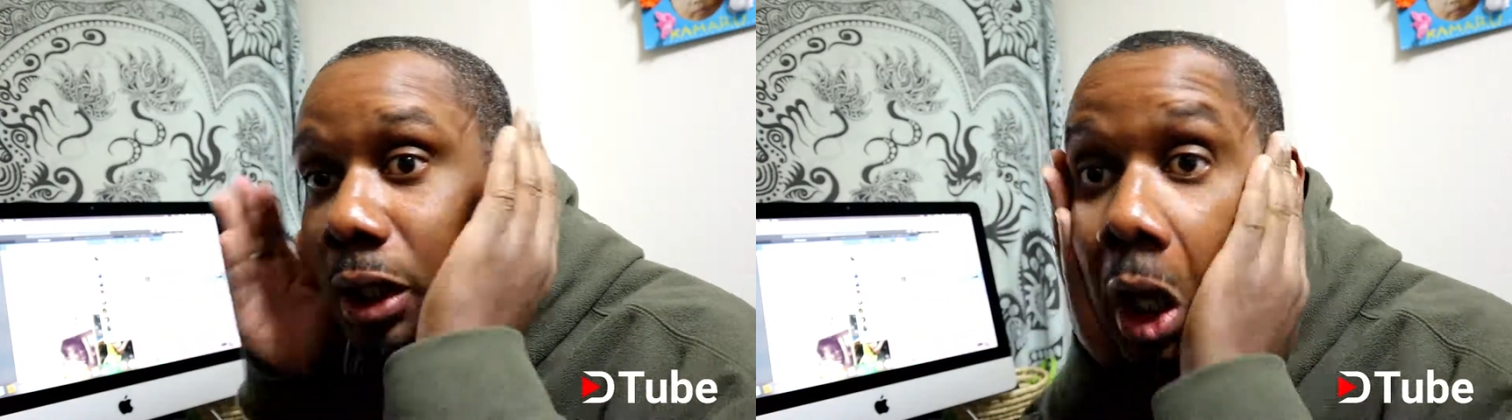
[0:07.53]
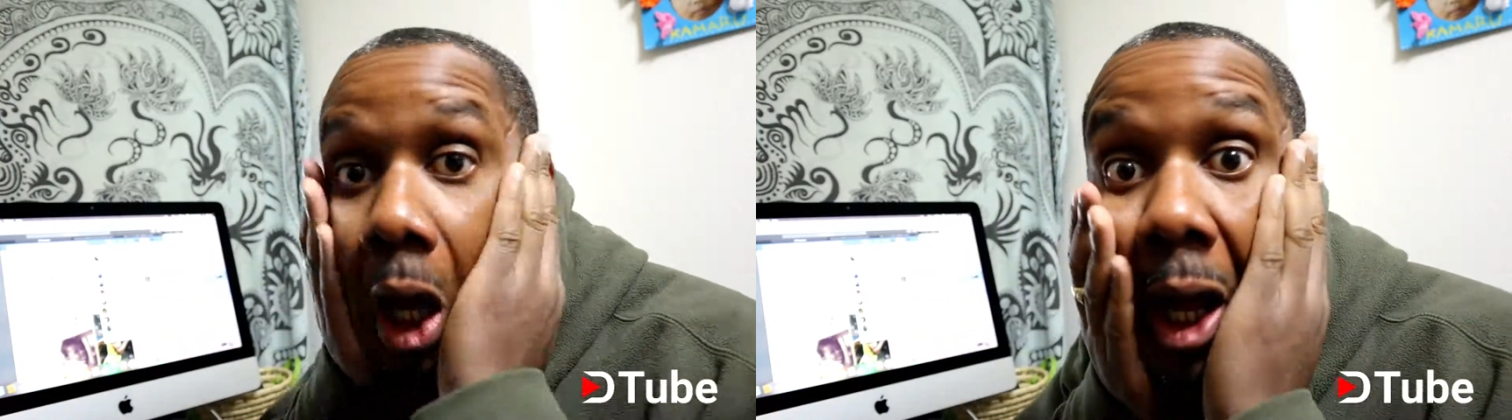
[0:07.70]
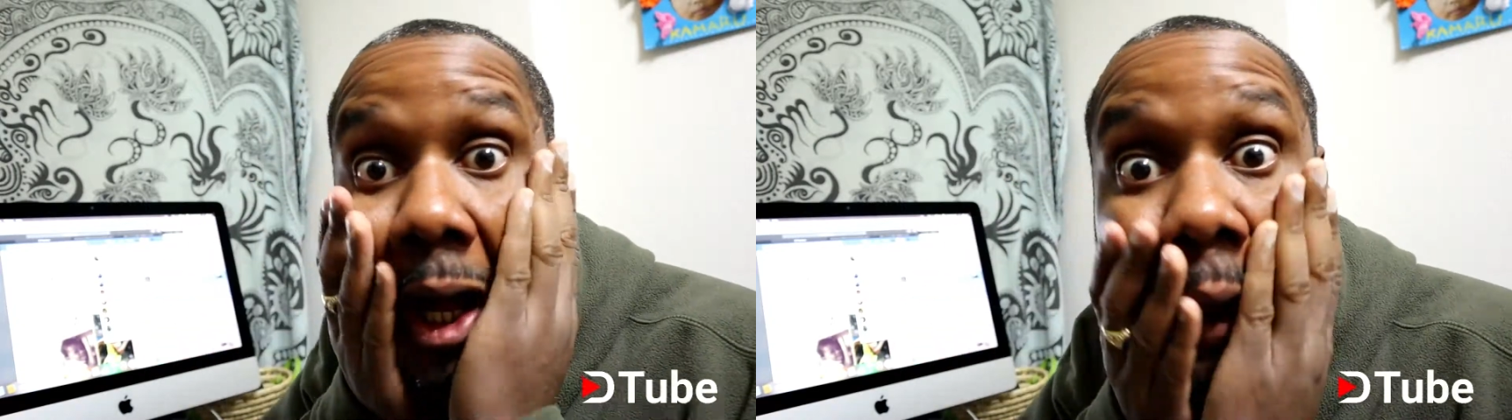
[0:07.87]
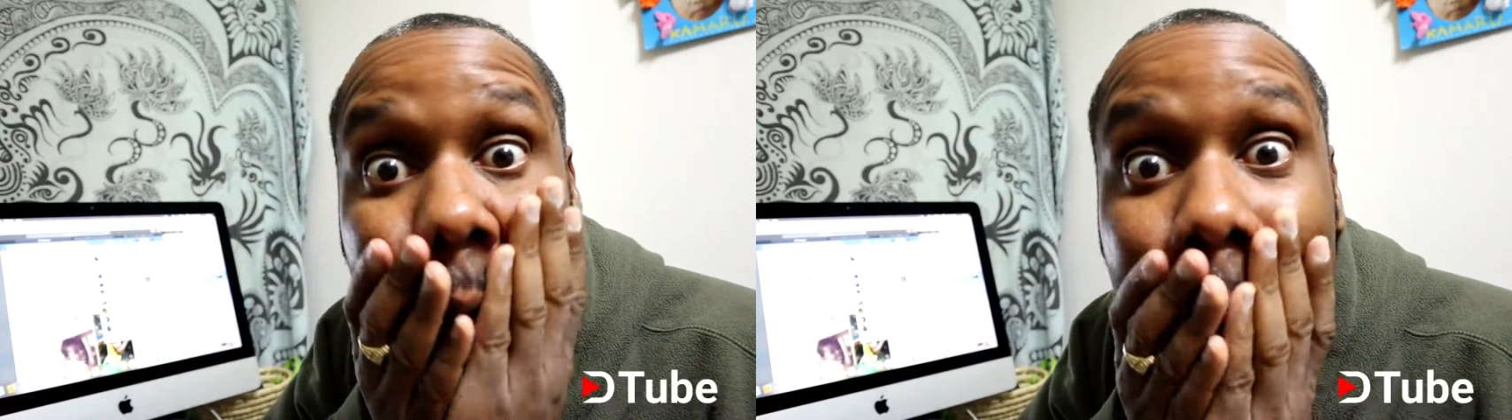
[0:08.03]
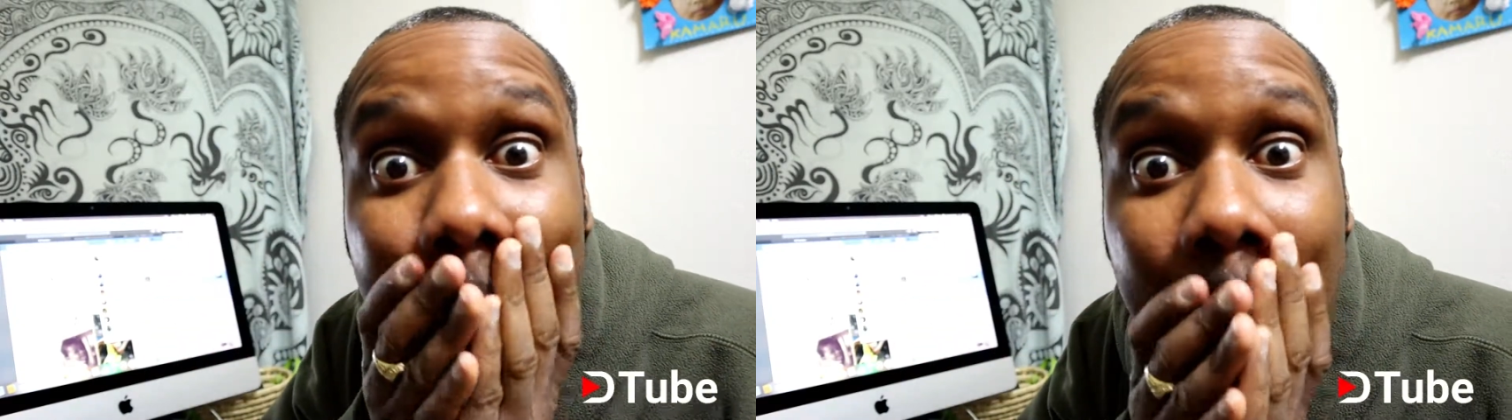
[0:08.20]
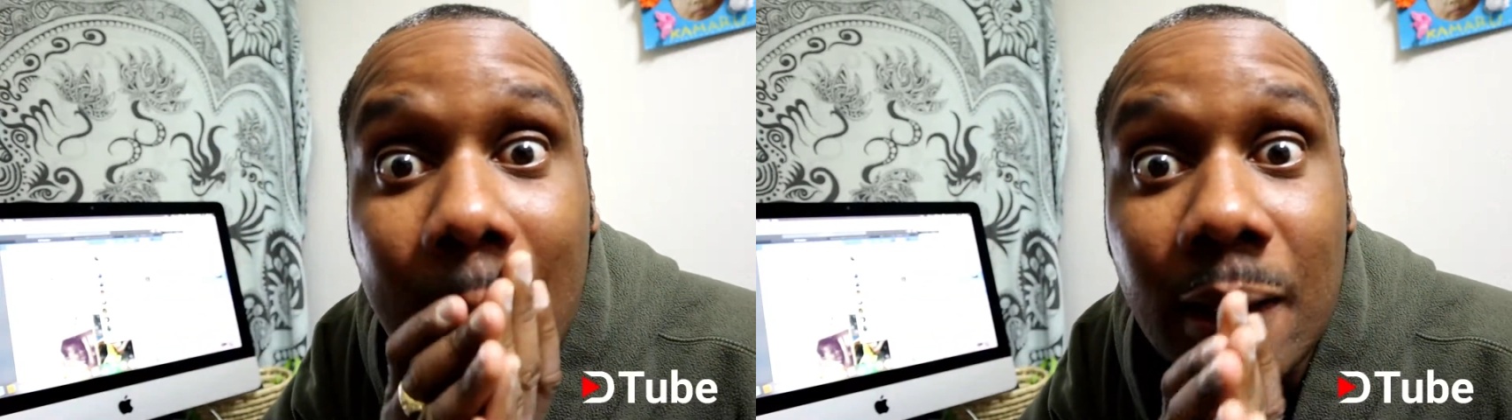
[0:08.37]
god!
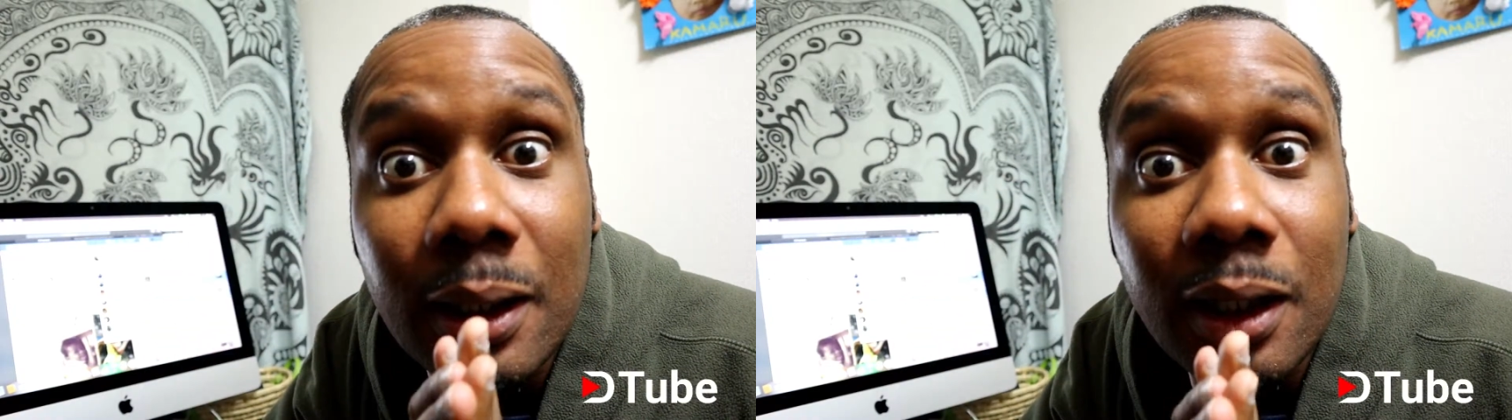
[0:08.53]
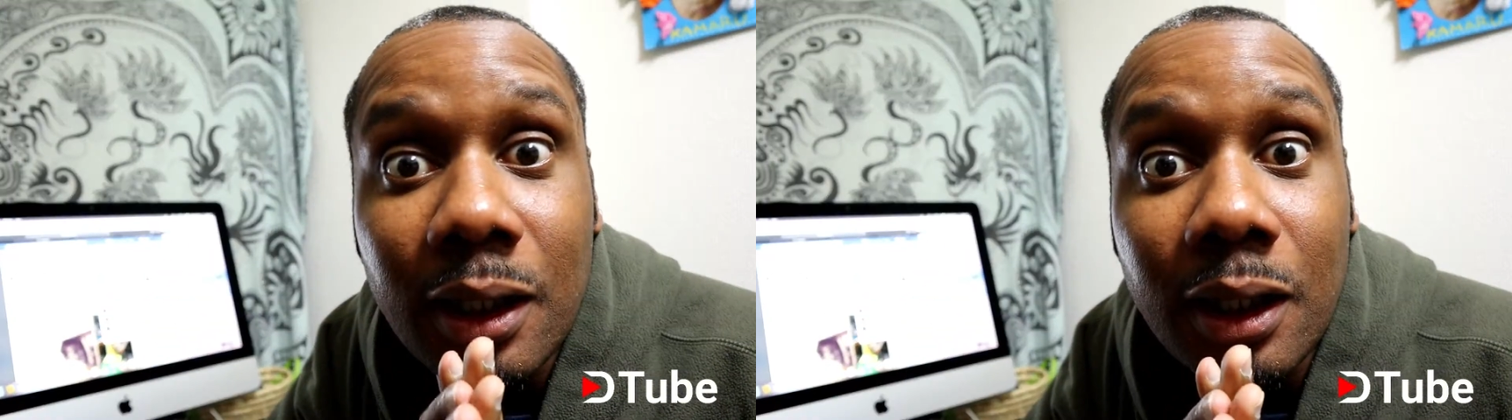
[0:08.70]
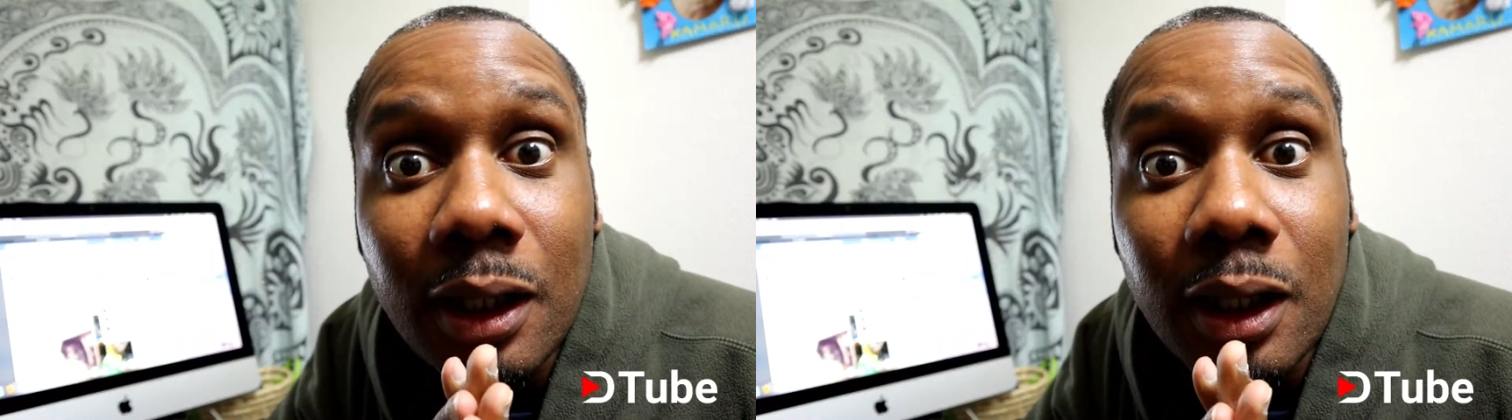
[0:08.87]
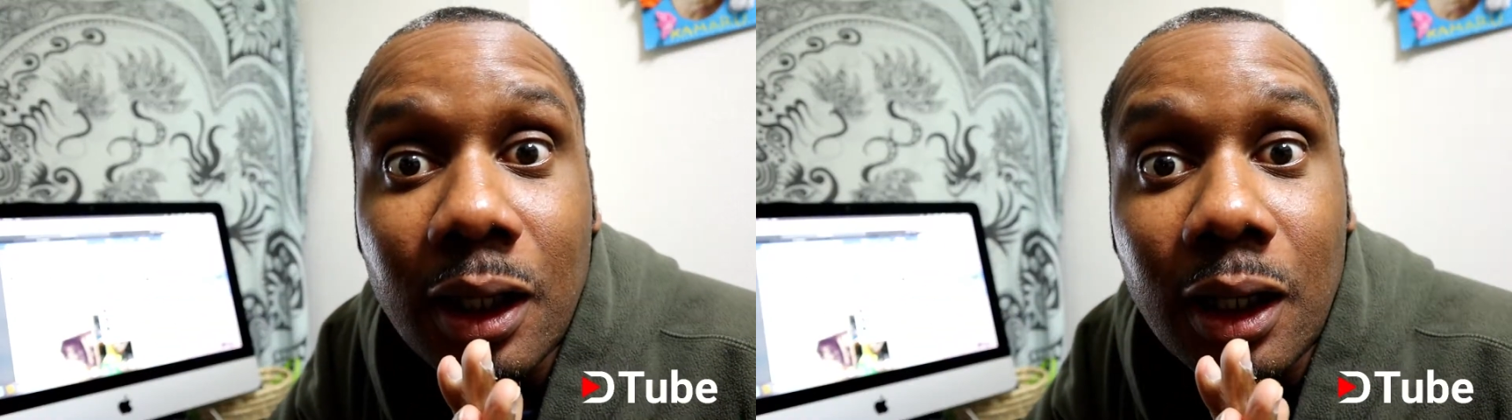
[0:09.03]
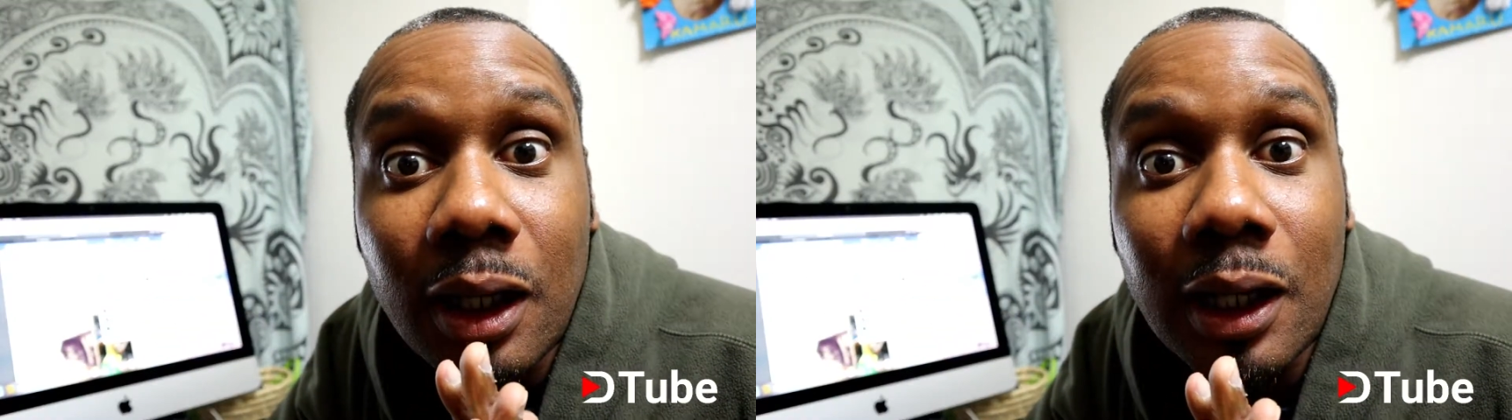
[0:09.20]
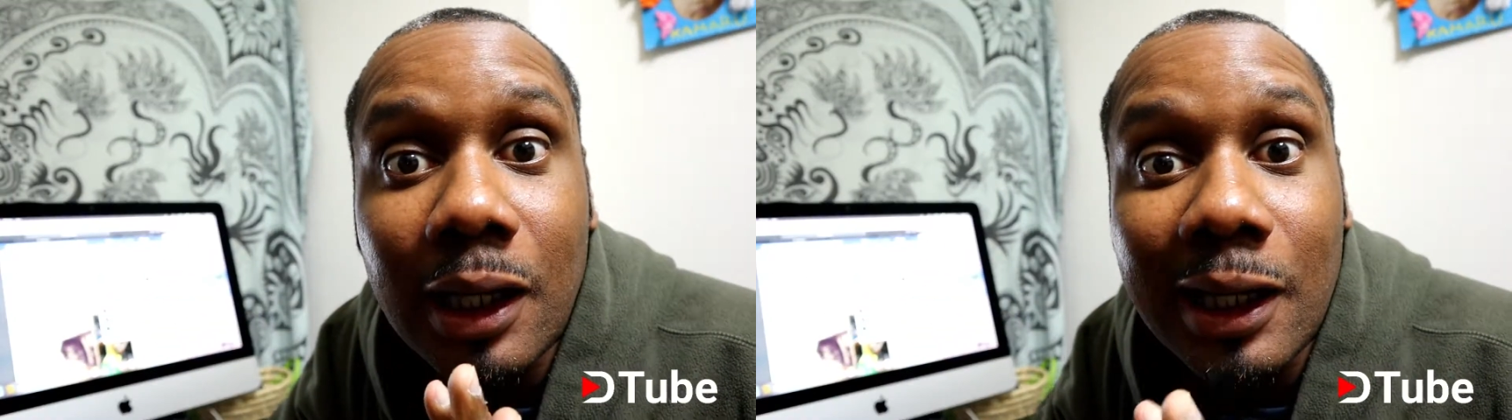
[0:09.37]

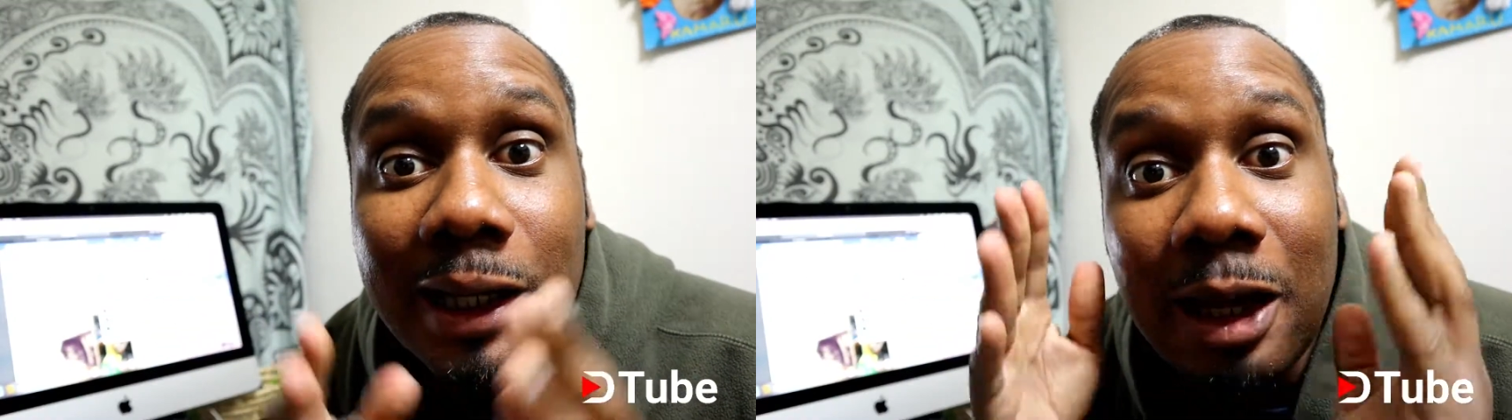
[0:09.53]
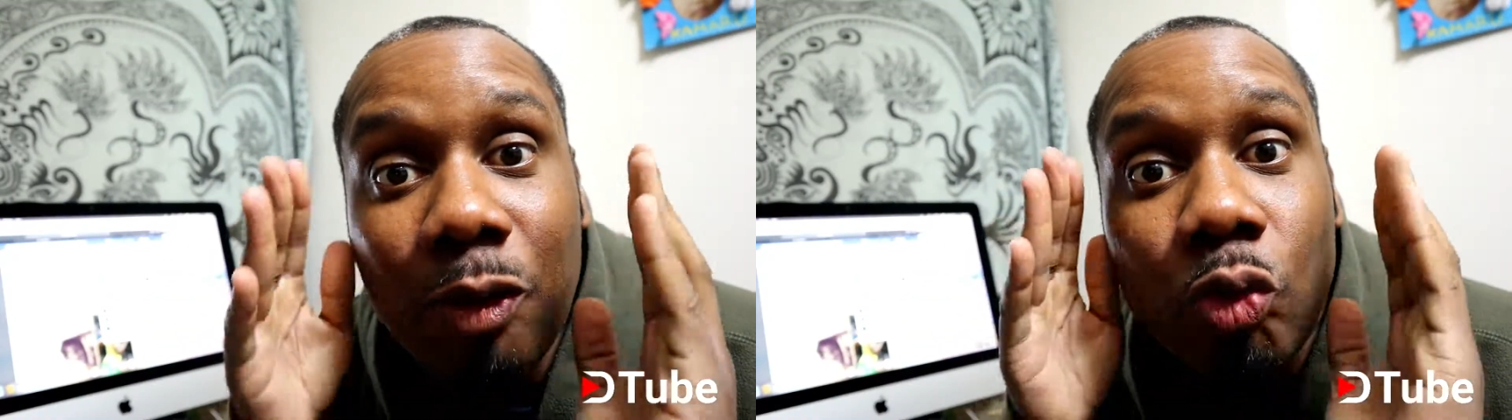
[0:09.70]
I got